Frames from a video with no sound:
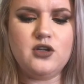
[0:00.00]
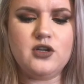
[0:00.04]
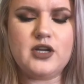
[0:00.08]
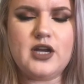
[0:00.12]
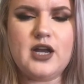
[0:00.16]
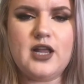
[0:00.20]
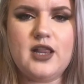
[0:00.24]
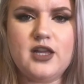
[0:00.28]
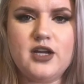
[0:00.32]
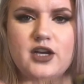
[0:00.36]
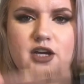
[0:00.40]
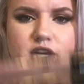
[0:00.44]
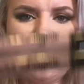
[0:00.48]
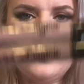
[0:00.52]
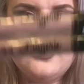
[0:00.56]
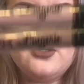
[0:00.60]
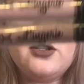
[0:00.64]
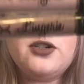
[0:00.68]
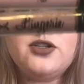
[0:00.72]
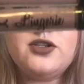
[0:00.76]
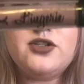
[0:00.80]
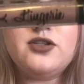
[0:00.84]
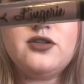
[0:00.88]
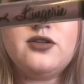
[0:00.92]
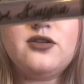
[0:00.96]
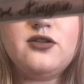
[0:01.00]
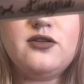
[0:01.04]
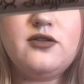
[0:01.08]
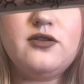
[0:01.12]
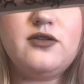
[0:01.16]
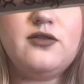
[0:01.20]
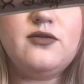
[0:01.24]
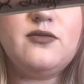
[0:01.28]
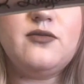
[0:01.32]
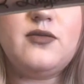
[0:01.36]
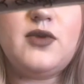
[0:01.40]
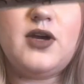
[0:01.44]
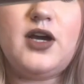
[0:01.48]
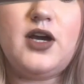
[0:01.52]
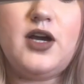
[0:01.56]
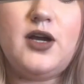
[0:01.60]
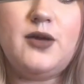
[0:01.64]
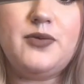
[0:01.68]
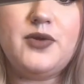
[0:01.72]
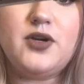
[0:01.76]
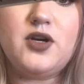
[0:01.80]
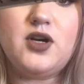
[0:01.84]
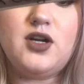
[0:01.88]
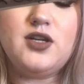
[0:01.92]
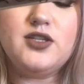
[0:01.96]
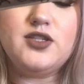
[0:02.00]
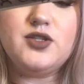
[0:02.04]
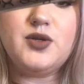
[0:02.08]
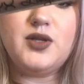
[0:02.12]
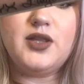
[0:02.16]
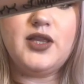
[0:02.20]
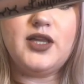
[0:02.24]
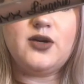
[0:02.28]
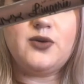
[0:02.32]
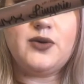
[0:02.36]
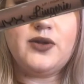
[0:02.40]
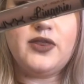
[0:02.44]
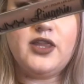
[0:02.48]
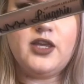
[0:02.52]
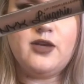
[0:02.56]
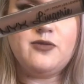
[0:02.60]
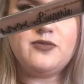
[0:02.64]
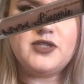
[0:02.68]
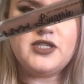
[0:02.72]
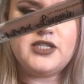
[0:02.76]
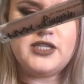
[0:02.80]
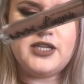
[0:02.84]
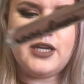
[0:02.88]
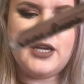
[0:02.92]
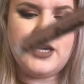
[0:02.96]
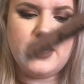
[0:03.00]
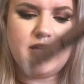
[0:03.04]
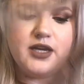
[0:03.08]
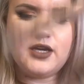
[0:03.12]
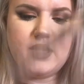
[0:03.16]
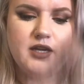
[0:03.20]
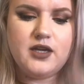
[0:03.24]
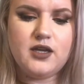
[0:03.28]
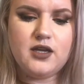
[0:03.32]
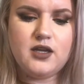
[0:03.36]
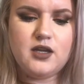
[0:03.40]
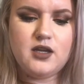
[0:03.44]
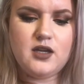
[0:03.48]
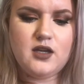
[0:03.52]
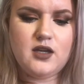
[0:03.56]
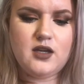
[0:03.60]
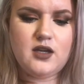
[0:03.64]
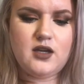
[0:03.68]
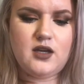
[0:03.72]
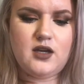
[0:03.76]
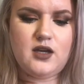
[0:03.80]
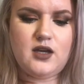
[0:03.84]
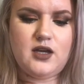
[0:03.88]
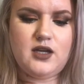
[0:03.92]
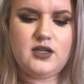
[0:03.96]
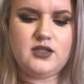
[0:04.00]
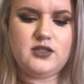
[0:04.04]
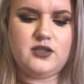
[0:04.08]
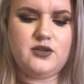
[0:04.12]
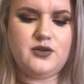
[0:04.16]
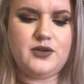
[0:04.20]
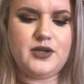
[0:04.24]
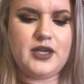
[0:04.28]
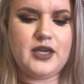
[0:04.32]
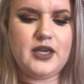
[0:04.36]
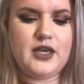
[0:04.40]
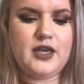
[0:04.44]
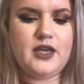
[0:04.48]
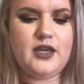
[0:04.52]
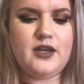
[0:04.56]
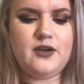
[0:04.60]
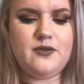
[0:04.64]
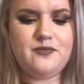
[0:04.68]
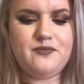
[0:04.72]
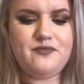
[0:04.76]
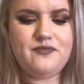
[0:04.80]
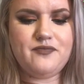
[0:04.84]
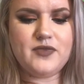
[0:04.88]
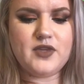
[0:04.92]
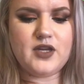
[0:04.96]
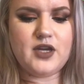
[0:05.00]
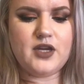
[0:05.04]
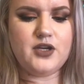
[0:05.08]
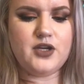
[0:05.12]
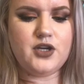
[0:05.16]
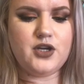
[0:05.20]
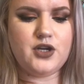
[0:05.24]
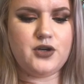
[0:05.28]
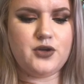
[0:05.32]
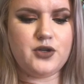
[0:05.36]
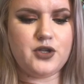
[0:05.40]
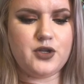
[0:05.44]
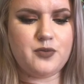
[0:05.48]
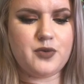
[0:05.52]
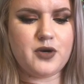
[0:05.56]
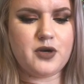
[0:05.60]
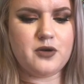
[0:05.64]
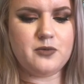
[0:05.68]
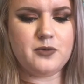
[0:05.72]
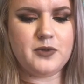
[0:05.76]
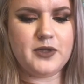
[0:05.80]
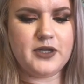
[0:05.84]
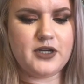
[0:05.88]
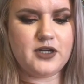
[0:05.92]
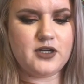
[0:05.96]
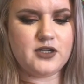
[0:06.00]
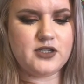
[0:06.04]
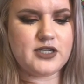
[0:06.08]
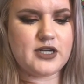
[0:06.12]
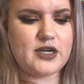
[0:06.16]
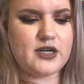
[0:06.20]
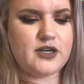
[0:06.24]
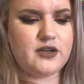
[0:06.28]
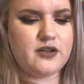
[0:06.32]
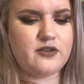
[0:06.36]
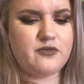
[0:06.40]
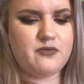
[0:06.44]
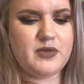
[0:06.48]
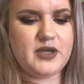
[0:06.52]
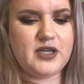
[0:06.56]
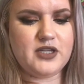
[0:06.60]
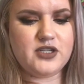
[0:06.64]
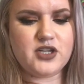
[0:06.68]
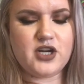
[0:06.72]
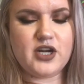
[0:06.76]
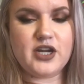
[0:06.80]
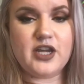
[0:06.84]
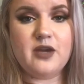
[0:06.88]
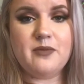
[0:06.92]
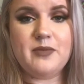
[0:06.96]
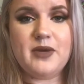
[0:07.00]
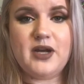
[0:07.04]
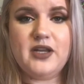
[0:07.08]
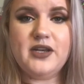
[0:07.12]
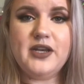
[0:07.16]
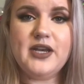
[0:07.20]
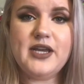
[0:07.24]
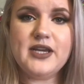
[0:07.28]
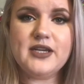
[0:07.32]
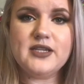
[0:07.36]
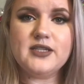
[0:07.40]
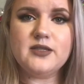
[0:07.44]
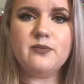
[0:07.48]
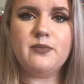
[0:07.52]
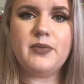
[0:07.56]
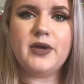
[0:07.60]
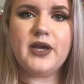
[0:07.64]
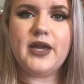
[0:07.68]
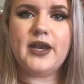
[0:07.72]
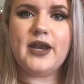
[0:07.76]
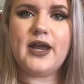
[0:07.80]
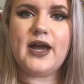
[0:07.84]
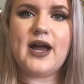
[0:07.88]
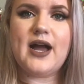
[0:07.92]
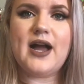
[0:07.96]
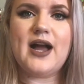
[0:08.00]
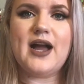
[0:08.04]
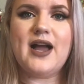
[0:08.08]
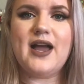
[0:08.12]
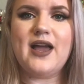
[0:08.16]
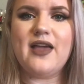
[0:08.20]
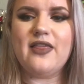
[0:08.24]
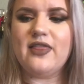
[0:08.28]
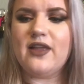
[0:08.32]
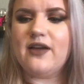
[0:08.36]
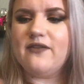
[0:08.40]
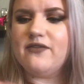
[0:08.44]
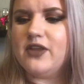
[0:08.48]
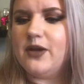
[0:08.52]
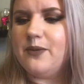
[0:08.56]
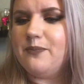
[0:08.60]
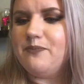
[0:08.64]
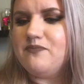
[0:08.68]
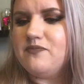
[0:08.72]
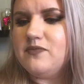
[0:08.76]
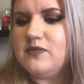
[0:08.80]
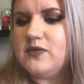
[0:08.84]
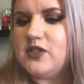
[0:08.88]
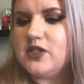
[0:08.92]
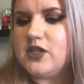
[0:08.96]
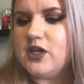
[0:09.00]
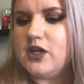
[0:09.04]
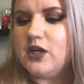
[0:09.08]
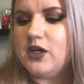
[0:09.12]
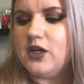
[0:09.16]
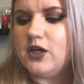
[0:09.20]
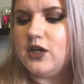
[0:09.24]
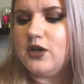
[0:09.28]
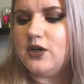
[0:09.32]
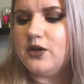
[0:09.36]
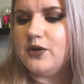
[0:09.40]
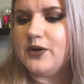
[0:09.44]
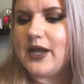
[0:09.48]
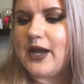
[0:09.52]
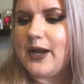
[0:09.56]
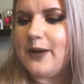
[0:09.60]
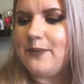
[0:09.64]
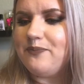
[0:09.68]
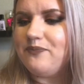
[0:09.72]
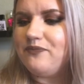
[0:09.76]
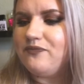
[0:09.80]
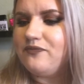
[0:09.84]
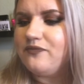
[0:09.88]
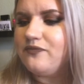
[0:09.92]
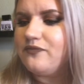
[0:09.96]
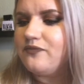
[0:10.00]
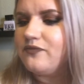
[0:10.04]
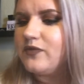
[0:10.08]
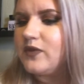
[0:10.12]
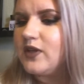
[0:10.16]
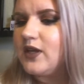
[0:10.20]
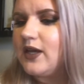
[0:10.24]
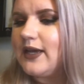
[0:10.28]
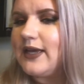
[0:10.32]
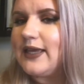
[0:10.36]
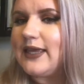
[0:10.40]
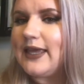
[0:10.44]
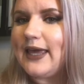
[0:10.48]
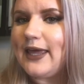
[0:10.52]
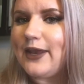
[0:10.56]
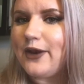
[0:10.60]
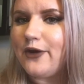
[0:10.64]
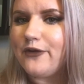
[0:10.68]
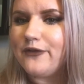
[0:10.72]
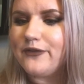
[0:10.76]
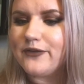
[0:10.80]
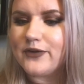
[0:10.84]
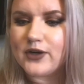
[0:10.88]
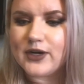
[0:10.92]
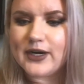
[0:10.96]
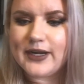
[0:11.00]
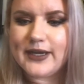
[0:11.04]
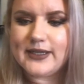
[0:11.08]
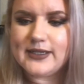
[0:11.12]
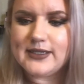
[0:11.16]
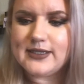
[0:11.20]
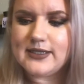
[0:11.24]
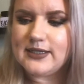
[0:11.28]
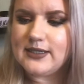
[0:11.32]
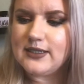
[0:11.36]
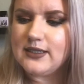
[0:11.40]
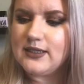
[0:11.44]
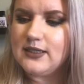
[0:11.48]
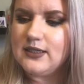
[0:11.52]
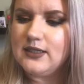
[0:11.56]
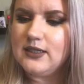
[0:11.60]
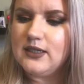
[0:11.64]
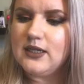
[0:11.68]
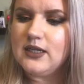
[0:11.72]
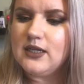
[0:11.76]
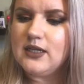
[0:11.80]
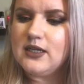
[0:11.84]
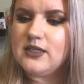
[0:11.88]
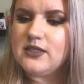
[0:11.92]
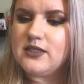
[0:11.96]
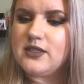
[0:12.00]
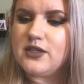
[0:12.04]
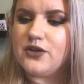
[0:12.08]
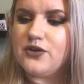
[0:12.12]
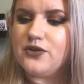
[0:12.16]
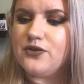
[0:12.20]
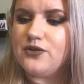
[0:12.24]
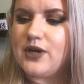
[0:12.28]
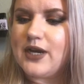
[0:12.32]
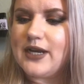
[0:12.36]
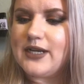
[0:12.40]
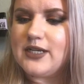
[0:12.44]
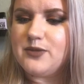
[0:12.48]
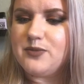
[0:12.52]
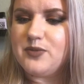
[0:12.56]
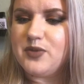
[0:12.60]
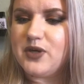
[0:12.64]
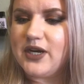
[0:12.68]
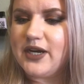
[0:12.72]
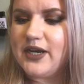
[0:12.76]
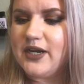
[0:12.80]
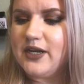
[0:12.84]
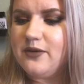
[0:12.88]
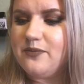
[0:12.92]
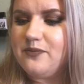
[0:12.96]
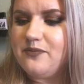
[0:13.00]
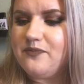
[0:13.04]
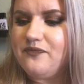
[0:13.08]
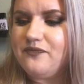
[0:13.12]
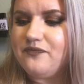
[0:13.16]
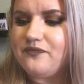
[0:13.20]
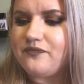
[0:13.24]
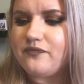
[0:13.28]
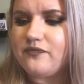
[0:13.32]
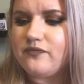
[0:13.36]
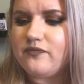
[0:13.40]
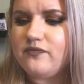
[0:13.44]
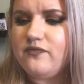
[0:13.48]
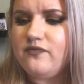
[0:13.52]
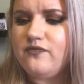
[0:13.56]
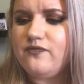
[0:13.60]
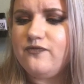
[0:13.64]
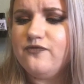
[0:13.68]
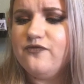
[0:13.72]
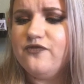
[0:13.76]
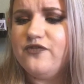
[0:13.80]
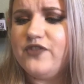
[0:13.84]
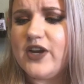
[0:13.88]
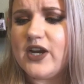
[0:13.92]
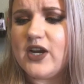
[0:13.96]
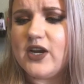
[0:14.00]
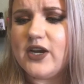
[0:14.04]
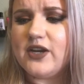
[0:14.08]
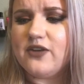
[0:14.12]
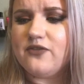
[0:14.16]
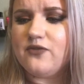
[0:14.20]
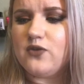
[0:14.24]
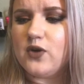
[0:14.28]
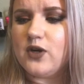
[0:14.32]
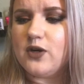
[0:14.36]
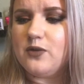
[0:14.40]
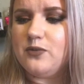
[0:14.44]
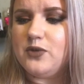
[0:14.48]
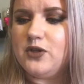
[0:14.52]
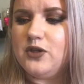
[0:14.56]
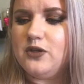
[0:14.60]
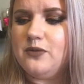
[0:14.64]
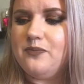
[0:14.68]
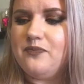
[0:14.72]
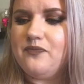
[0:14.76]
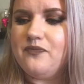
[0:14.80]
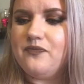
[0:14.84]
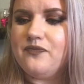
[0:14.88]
colors. They're also a liquid lipstick. So again, I know you probably are tired of me talking about NYX, but I love them. So yeah, get over it. It's a great brand, very affordable.